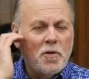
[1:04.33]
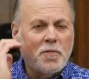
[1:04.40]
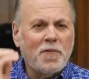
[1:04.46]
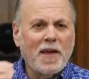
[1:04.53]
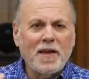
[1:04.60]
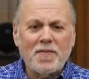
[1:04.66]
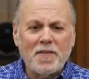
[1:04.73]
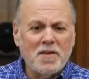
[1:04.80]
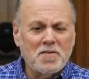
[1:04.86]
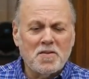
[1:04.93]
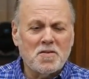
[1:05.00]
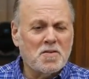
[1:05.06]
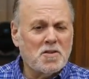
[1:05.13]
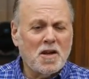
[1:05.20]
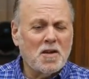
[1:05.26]
who think this
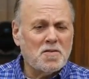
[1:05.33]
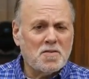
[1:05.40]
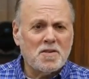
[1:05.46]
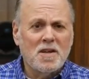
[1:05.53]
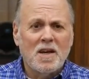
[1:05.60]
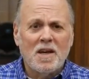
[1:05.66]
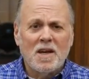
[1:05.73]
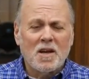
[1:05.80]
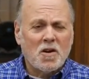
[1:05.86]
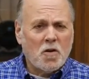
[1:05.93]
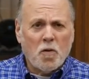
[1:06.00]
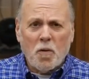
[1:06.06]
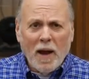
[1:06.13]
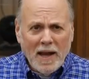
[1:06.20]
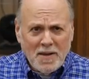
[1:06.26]
is just
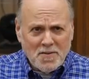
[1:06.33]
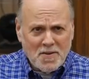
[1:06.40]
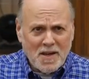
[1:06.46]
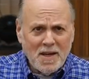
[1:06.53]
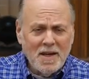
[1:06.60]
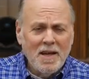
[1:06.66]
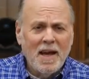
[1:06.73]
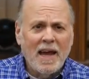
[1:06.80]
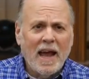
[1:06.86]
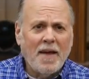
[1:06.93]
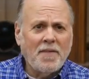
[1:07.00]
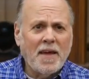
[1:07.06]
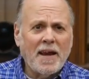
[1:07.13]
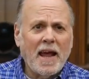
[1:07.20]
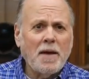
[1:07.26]
crazy
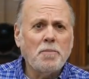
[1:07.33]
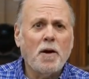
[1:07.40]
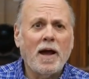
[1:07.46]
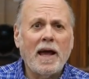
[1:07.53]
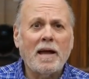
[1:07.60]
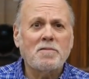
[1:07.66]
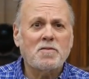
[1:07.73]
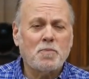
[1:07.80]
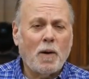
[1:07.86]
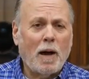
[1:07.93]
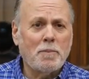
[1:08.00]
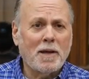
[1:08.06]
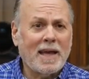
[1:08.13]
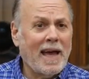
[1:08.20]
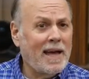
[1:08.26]
and that Abraham's
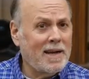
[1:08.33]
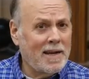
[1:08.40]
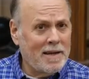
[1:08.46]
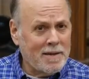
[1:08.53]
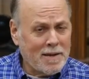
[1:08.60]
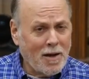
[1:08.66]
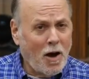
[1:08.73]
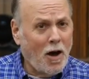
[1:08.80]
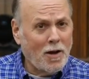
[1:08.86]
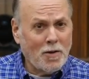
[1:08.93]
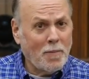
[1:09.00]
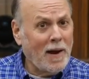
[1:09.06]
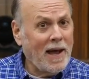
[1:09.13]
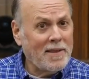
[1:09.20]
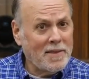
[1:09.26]
probably kind of gone
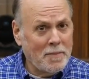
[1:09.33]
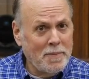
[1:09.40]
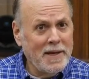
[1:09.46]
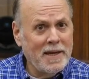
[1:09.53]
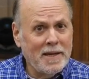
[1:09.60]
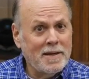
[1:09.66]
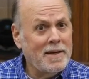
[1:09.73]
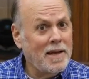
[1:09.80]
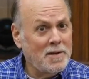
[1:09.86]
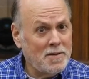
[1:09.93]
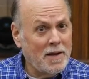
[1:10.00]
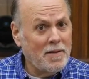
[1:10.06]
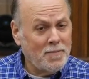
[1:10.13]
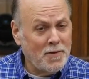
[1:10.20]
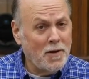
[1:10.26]
around the bend, uh,
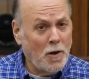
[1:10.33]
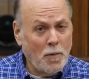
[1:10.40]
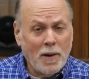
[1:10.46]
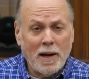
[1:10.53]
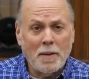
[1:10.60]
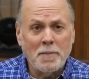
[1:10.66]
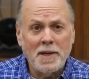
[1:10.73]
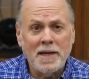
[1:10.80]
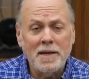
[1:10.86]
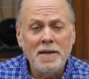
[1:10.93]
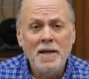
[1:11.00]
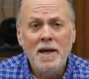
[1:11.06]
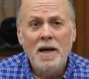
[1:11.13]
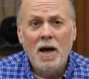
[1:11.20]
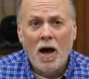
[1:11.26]
if you know what I mean,
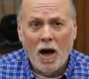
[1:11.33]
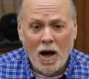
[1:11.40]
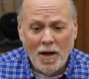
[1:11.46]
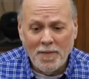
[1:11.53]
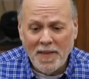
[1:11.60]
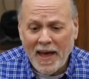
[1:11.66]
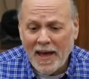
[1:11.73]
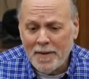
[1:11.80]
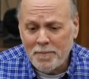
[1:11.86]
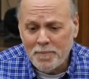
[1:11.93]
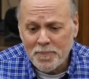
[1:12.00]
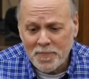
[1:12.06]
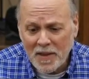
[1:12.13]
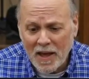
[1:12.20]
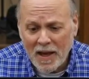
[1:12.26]
on that.
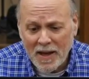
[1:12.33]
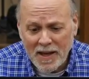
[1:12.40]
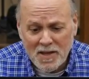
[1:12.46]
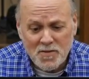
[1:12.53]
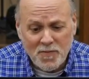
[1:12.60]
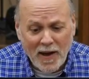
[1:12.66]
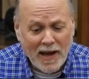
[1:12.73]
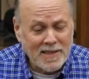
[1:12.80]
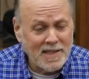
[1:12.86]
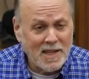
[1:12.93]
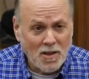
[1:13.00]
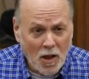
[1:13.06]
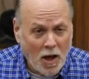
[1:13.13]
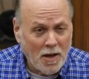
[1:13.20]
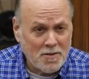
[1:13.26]
Uh, he's finally
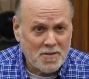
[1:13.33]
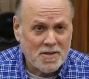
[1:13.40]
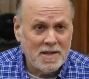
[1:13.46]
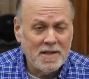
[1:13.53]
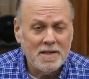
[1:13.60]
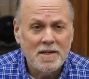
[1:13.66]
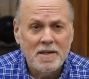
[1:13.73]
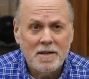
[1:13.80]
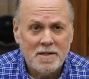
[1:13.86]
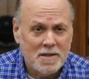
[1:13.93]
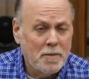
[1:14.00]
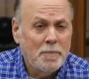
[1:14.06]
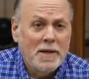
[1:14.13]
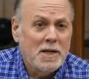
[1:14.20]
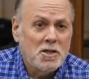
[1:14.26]
lost it.
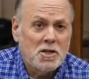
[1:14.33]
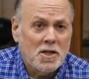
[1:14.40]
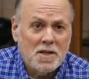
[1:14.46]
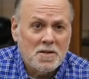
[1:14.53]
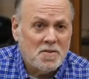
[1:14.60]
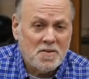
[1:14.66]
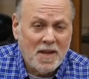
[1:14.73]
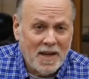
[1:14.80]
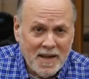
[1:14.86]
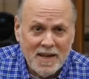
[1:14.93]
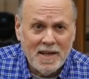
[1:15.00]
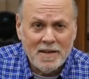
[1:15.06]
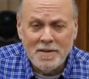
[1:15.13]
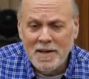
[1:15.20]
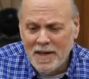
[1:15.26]
Dementia has set
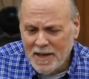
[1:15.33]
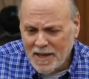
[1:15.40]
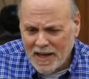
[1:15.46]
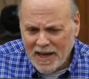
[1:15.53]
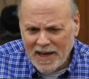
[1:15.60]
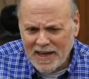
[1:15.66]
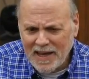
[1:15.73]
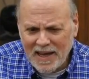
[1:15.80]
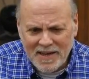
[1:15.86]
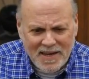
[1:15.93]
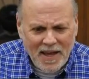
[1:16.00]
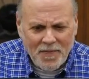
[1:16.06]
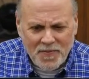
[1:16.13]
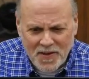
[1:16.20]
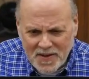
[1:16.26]
in, uh, and
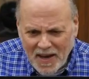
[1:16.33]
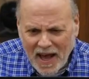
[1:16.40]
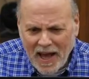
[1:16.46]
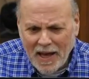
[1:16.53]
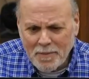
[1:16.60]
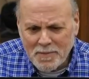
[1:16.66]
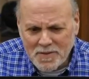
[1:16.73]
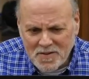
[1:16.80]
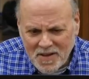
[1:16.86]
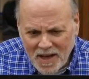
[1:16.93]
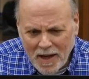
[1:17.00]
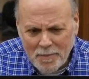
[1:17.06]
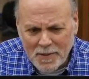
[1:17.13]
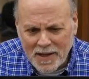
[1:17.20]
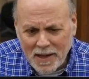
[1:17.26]
yet the time is
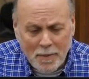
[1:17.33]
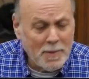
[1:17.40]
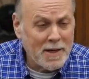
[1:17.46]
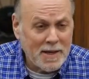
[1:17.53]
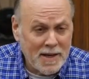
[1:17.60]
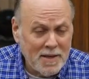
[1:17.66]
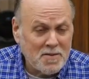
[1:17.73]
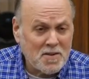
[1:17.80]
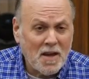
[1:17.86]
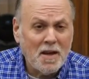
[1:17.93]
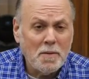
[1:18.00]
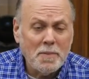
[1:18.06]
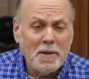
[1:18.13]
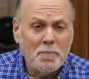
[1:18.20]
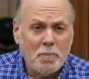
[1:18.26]
coming. I mean, he's going
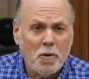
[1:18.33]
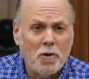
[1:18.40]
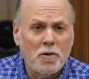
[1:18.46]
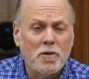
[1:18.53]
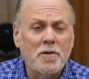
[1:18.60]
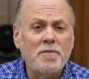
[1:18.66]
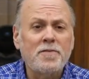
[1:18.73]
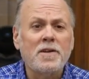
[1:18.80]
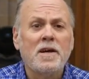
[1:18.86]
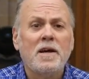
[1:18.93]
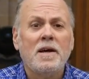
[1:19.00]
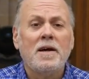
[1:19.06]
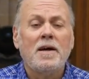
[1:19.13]
to be proved